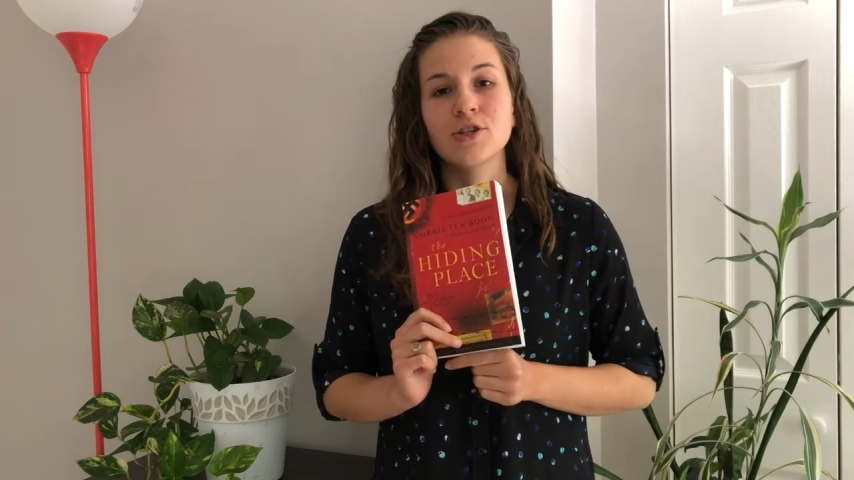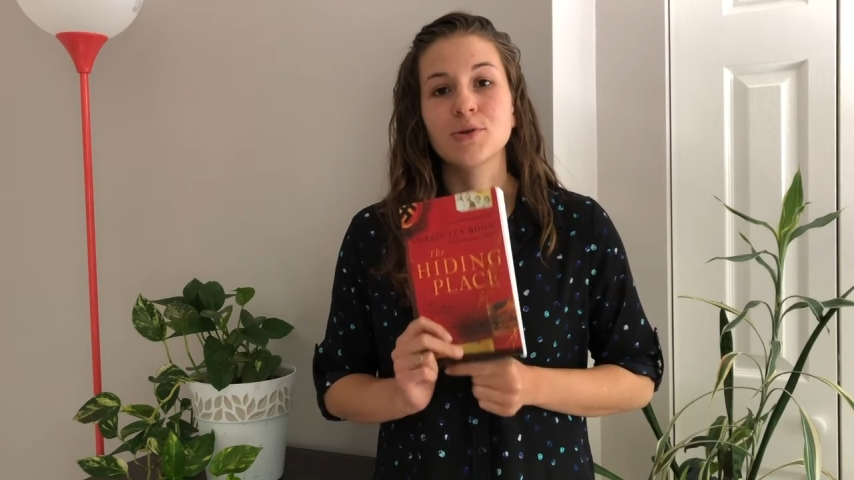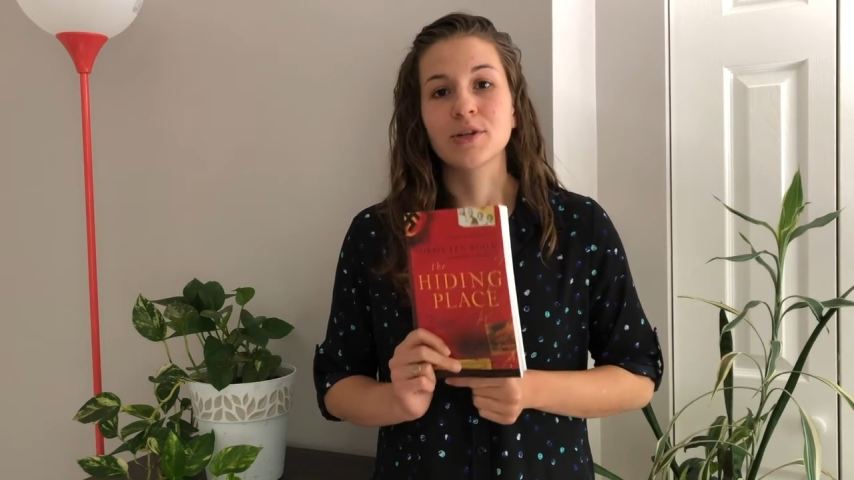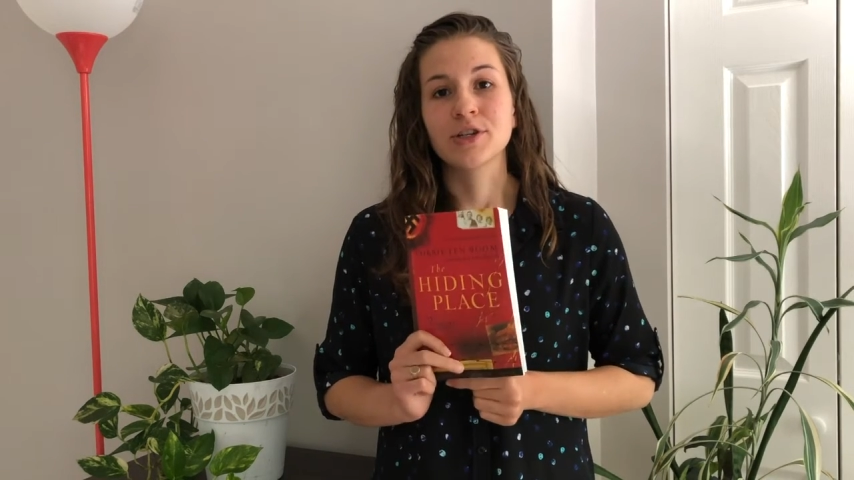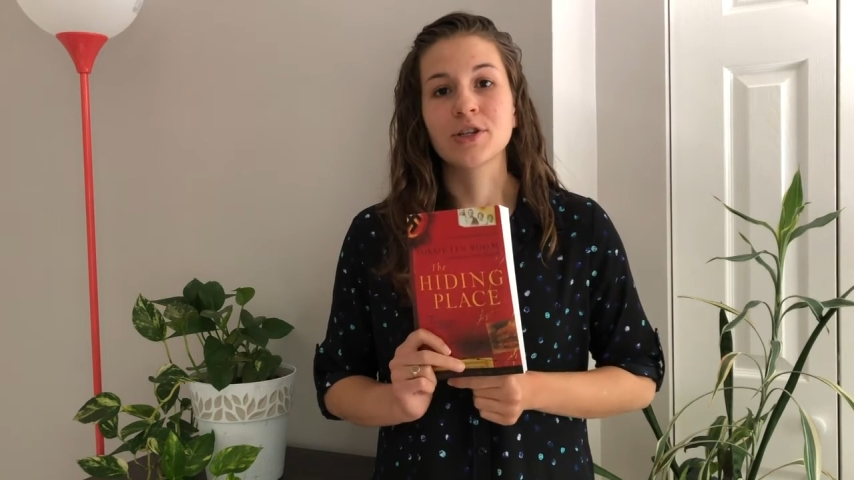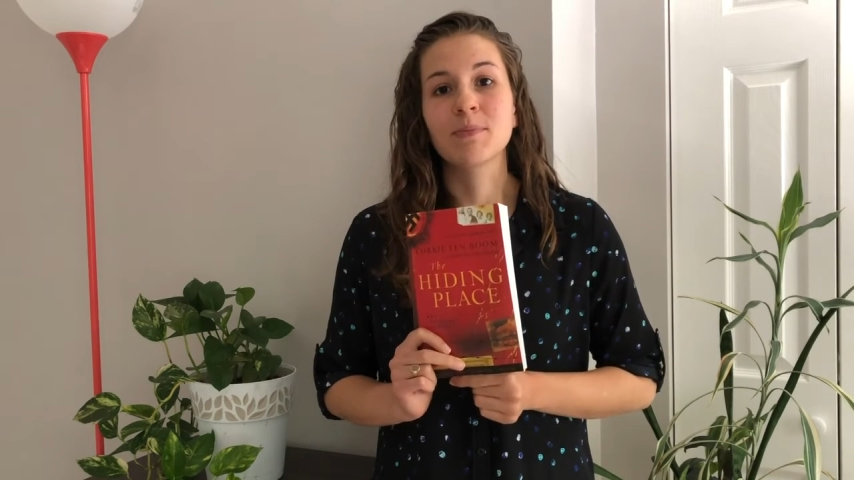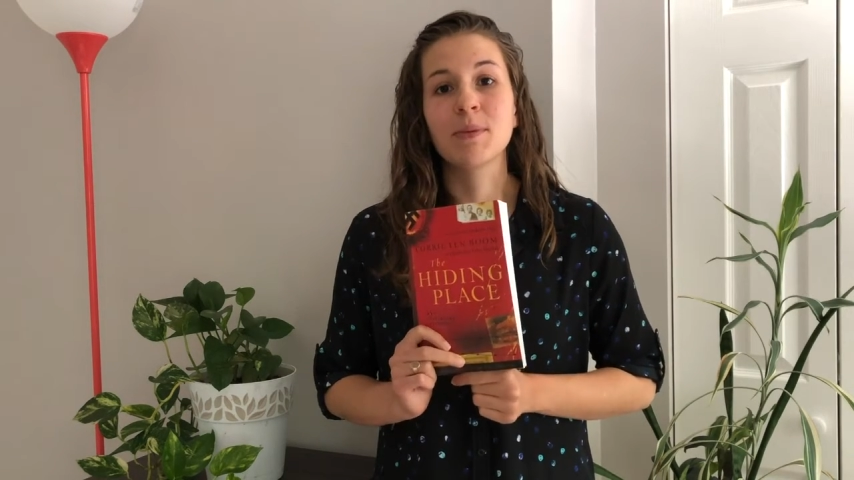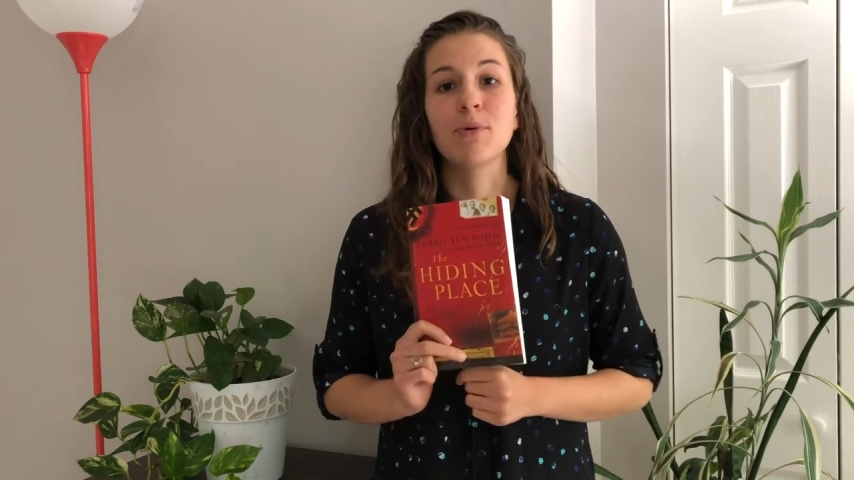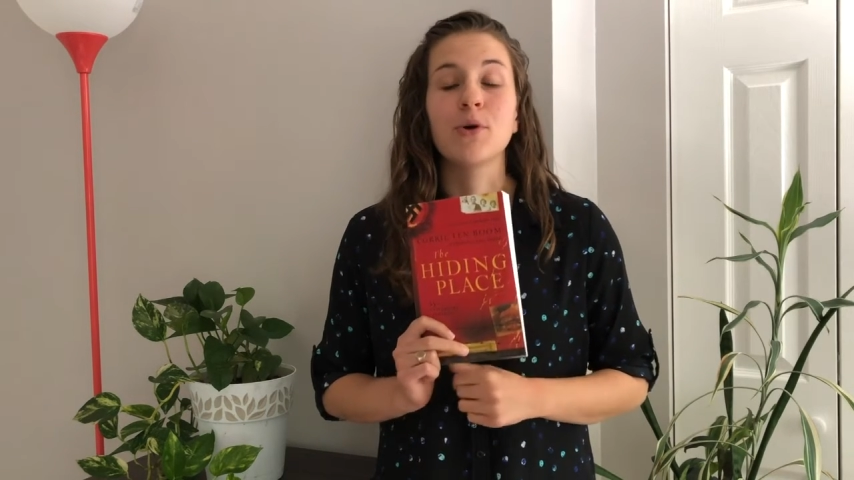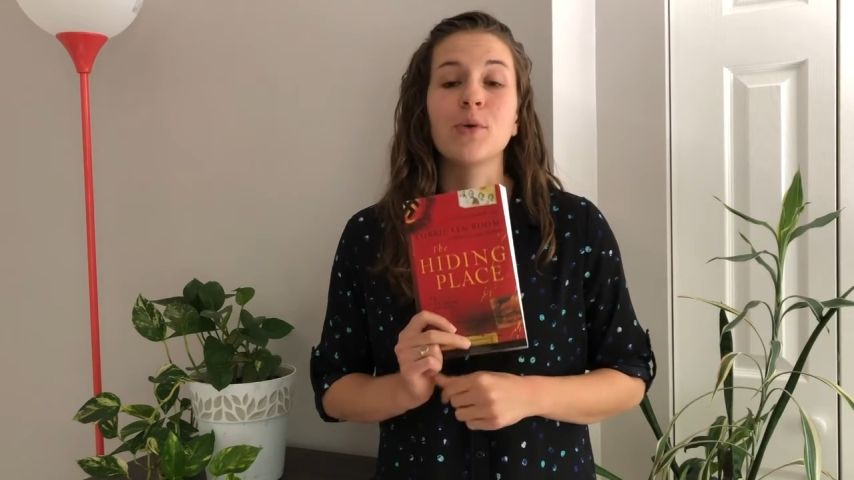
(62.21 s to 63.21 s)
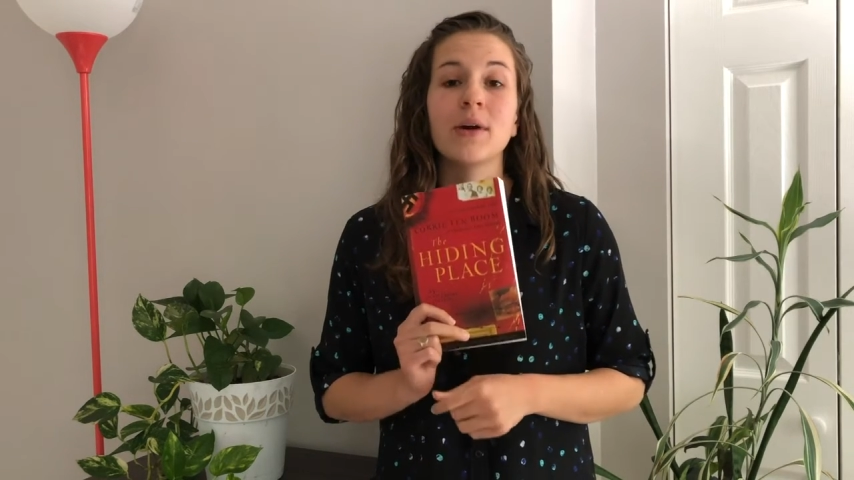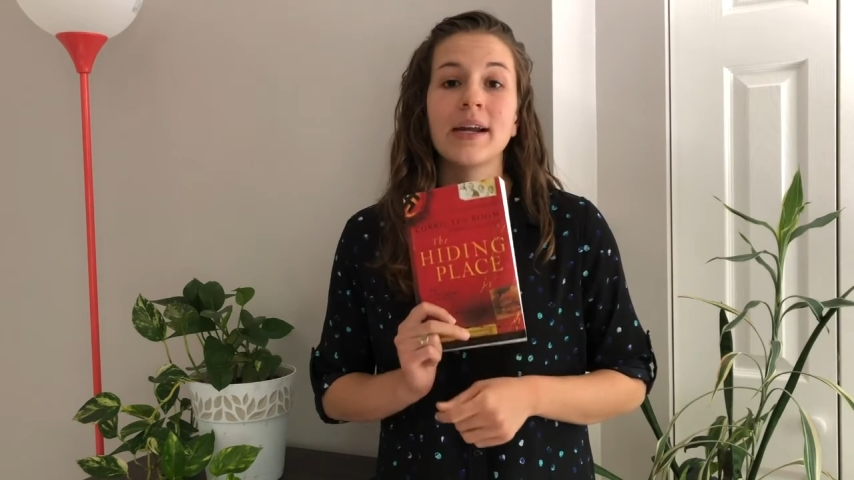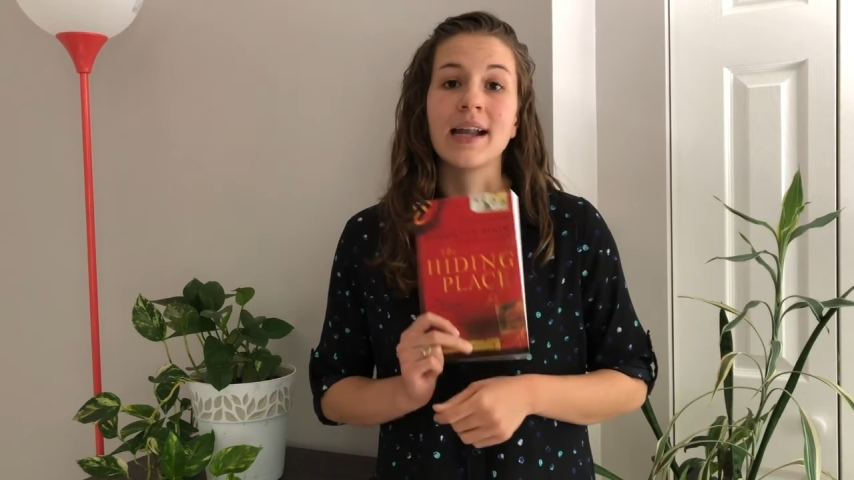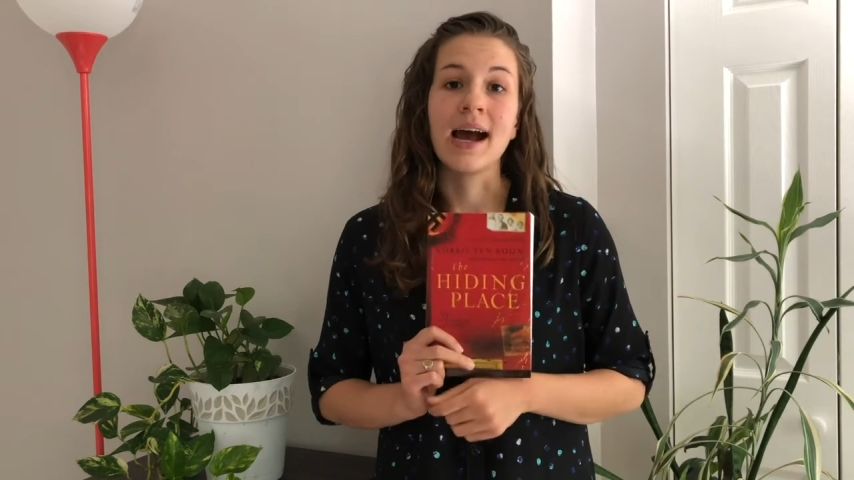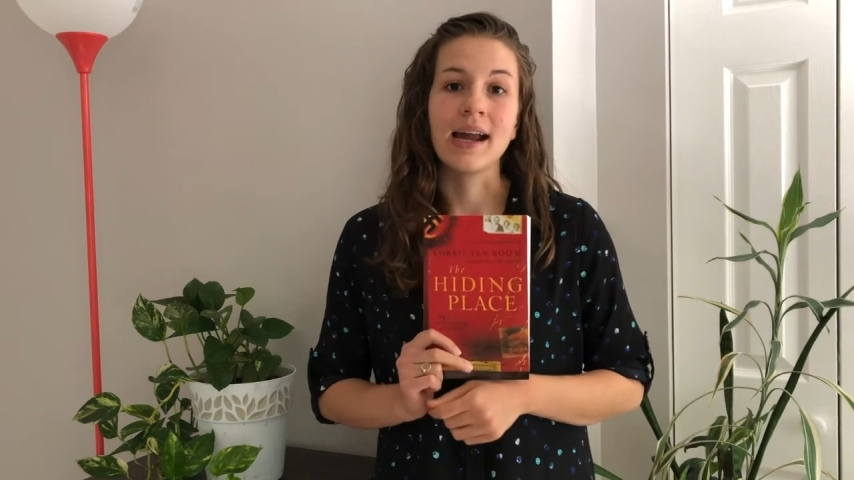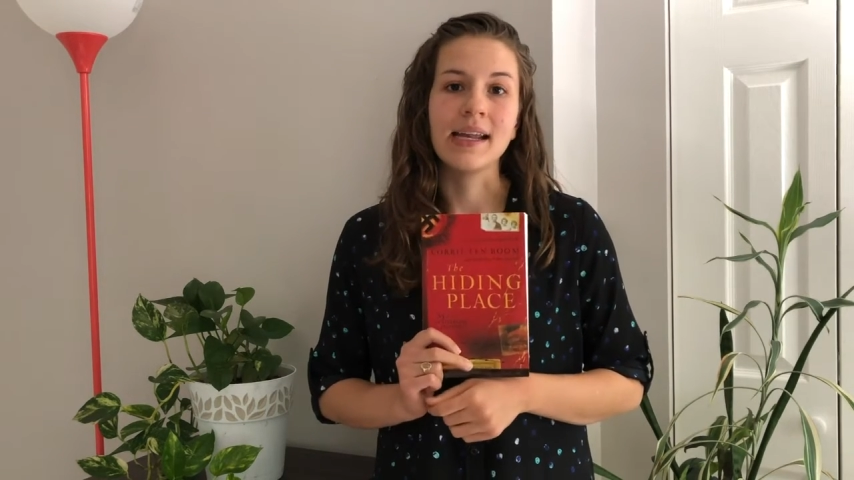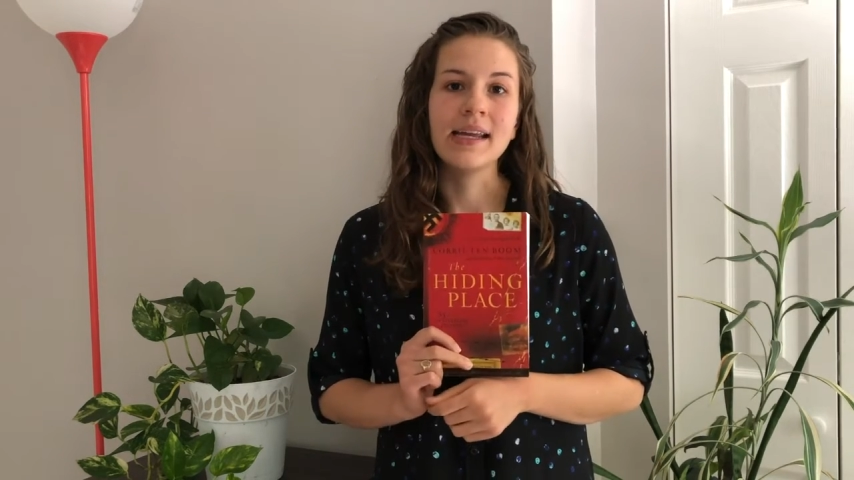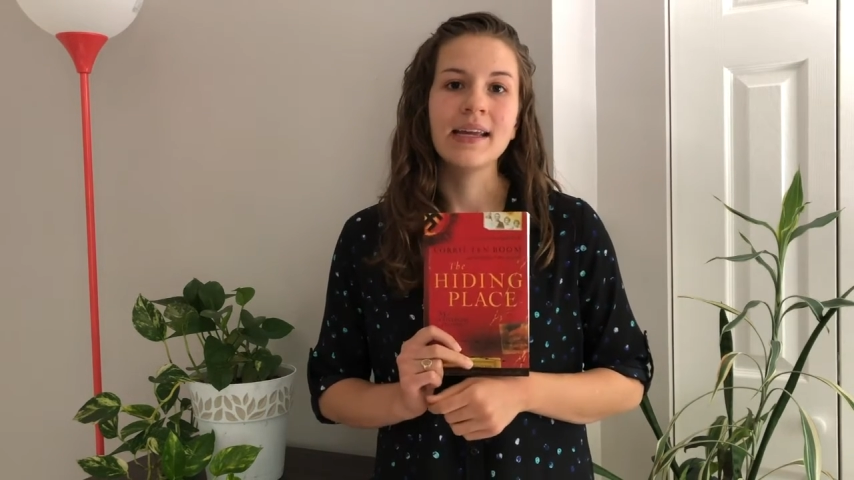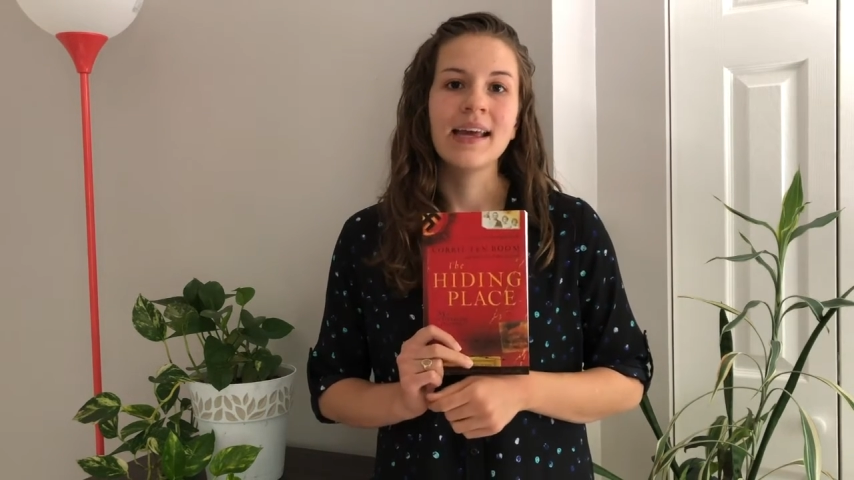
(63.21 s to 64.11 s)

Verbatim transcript: Jewish people who were in hiding.